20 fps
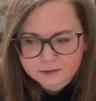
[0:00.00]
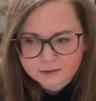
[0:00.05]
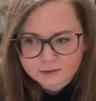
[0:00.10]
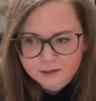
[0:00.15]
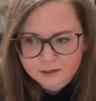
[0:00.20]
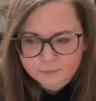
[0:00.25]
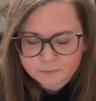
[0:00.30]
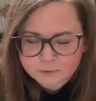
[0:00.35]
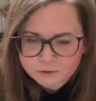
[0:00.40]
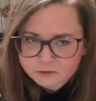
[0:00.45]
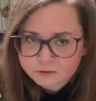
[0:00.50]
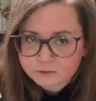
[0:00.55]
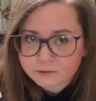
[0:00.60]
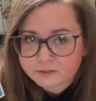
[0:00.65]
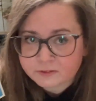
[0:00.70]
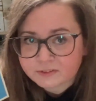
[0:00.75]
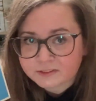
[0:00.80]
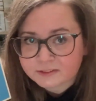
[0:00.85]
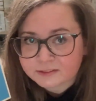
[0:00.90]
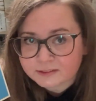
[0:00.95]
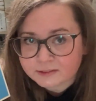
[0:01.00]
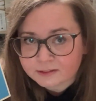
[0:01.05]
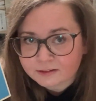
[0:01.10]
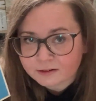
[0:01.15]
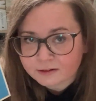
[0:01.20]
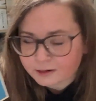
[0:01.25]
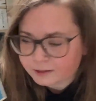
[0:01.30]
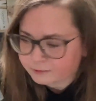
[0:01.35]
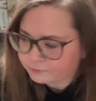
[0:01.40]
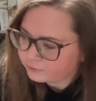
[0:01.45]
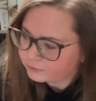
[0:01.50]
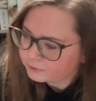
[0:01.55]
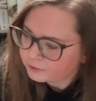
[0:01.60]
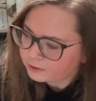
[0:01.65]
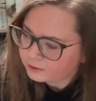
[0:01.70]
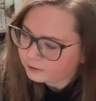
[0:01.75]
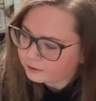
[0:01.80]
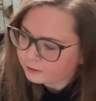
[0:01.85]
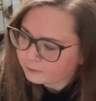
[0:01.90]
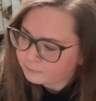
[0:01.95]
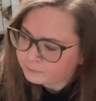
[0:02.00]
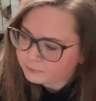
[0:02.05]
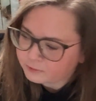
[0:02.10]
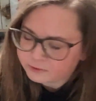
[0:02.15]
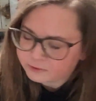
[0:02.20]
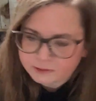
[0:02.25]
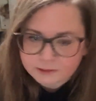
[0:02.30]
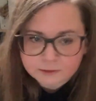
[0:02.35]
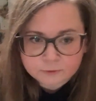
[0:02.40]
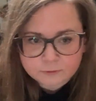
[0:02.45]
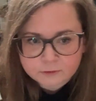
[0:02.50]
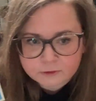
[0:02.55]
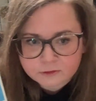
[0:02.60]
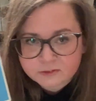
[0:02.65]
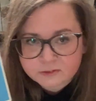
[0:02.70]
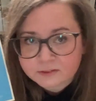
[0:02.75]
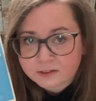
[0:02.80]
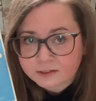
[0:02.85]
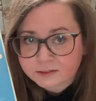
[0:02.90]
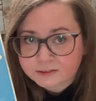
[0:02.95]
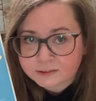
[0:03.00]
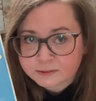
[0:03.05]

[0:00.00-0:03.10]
I'm not sure if he's still alive, but he was a